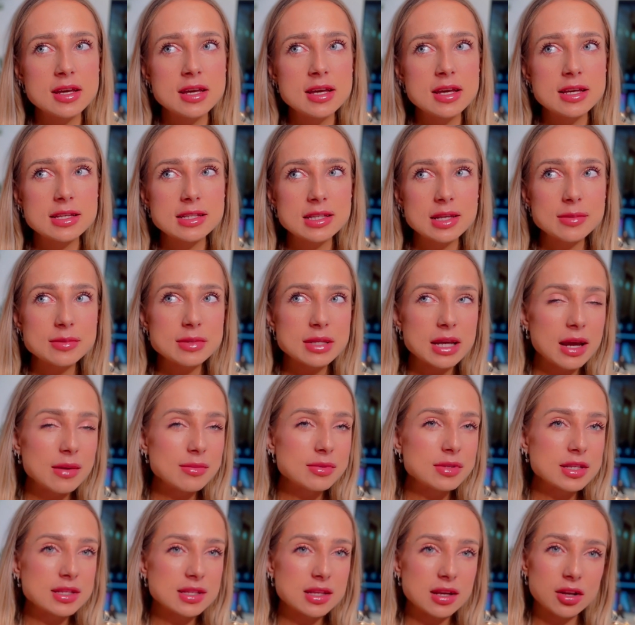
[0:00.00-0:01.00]
sometimes
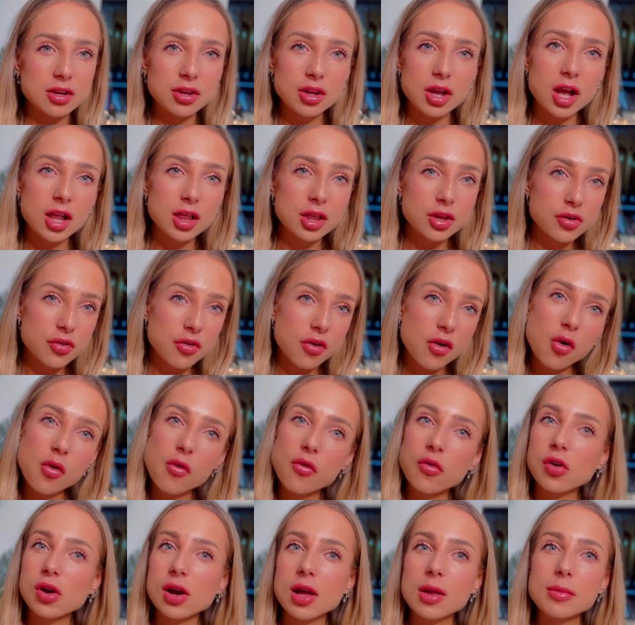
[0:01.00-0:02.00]
it's a little
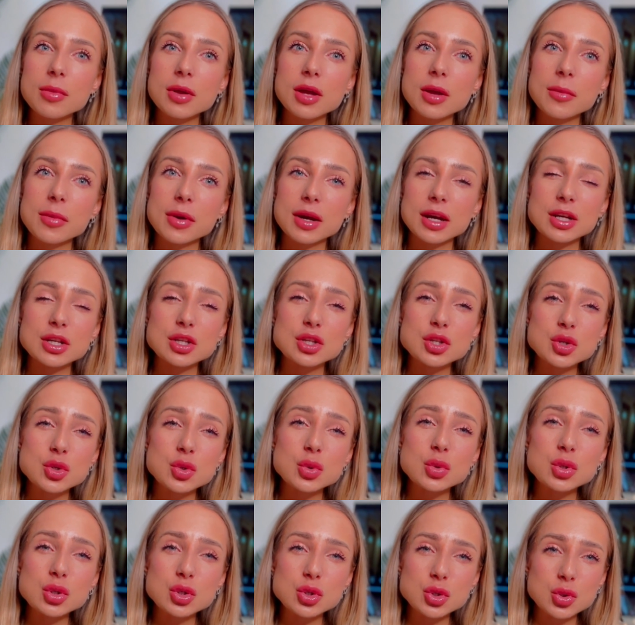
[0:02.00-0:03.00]
overwhelming, but I
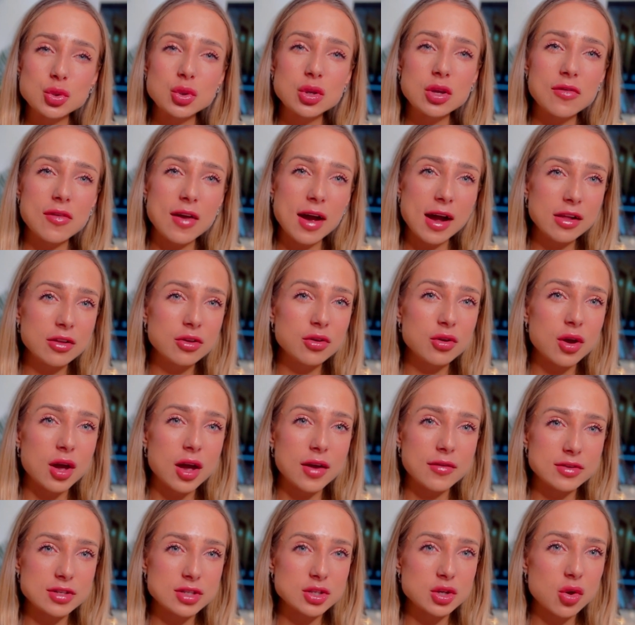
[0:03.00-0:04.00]
truly value
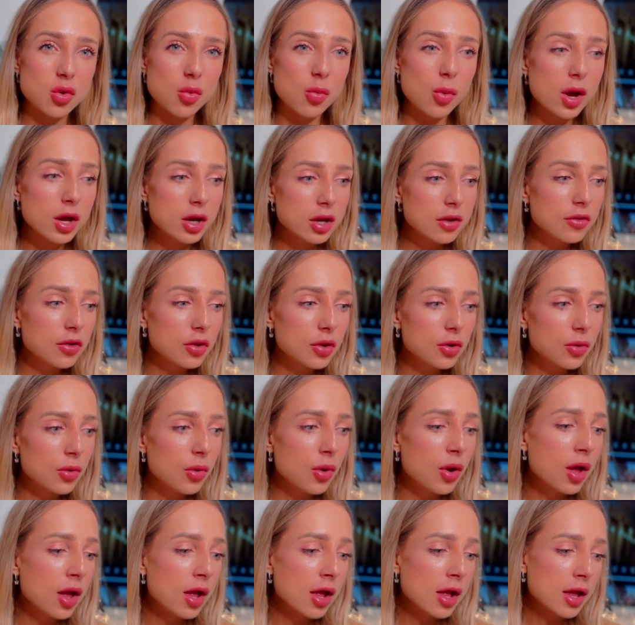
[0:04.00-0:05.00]
every single one of
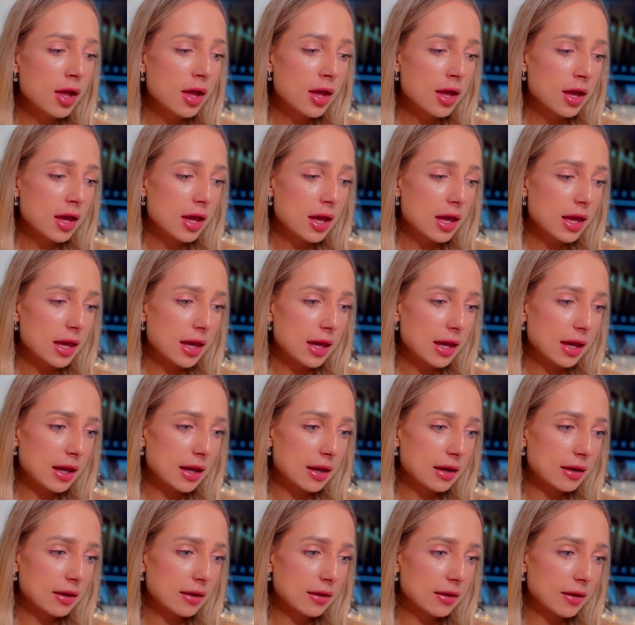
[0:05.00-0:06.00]
you,
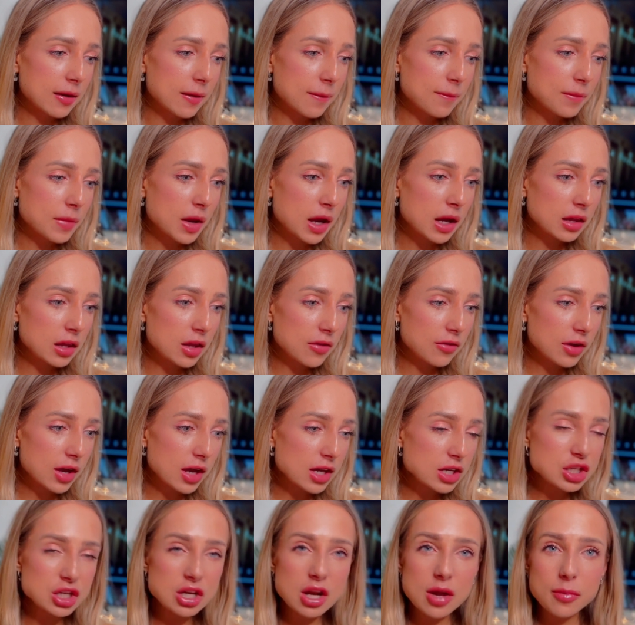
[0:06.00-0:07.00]
and I love
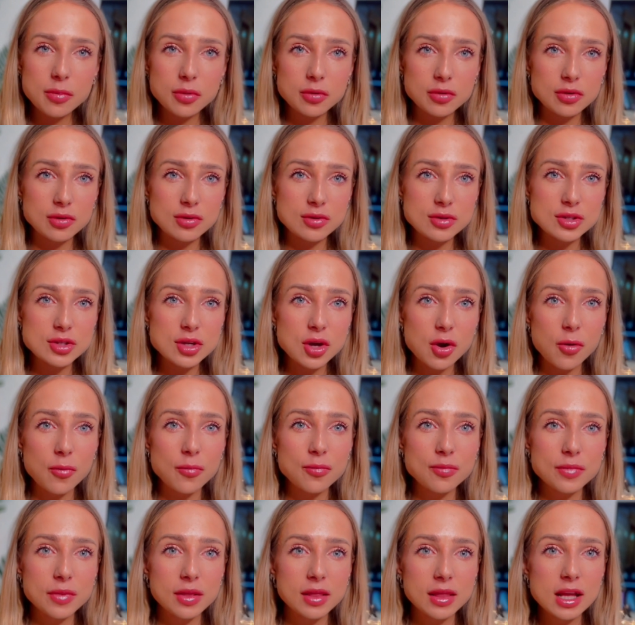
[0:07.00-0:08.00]
catching up with you. So
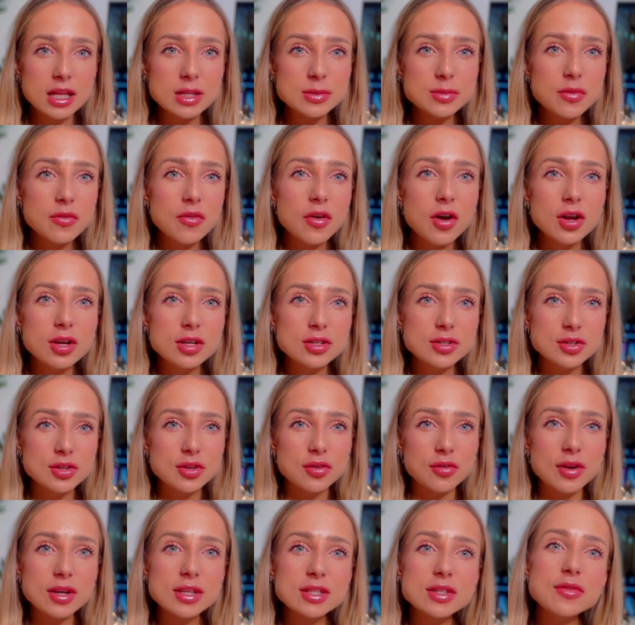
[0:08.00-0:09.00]
let's move on to the
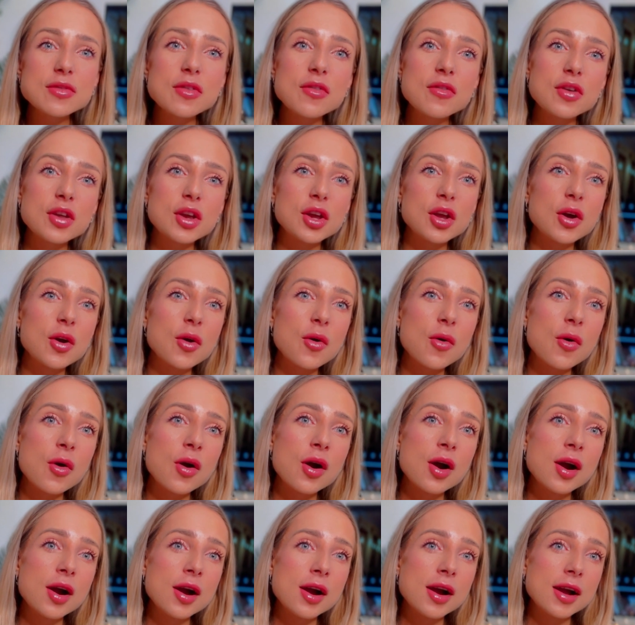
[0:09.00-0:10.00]
rest of the
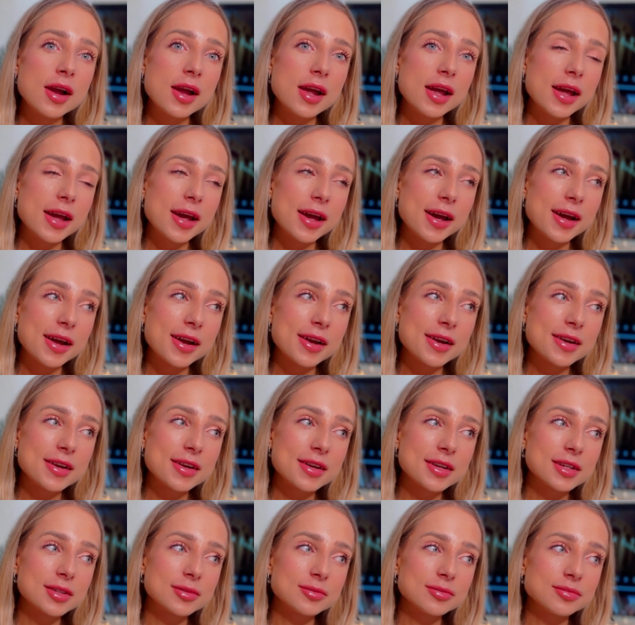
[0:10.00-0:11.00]
video,
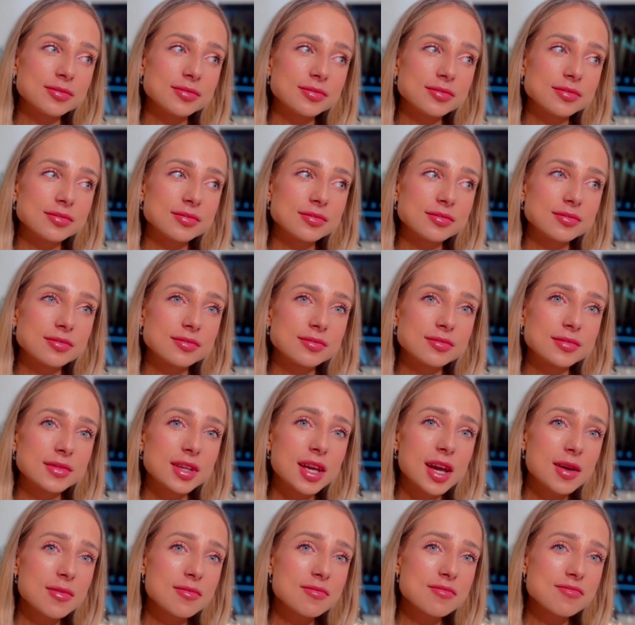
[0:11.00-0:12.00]
and
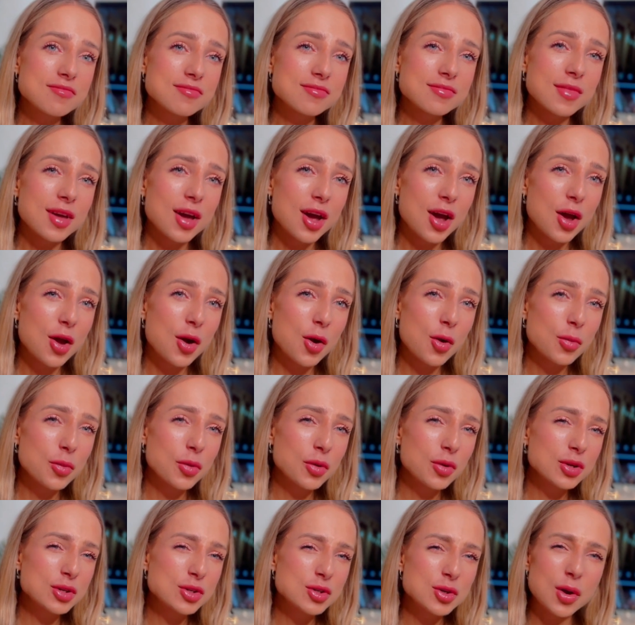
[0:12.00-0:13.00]
yeah, I hope
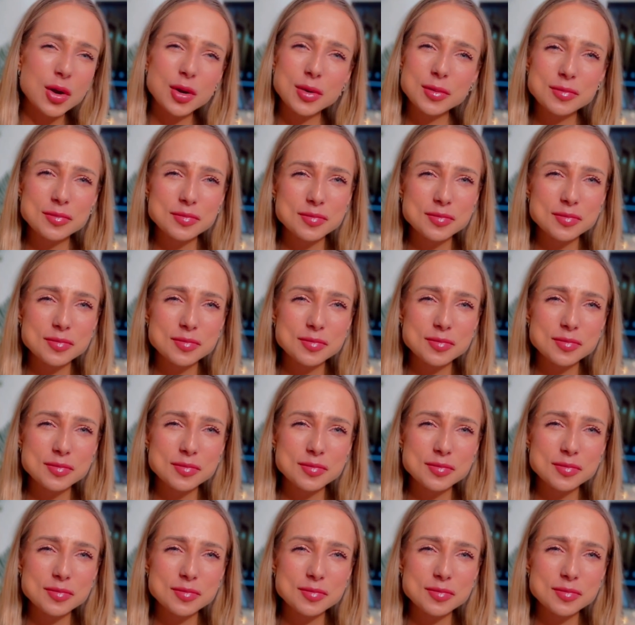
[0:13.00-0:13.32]
you enjoy.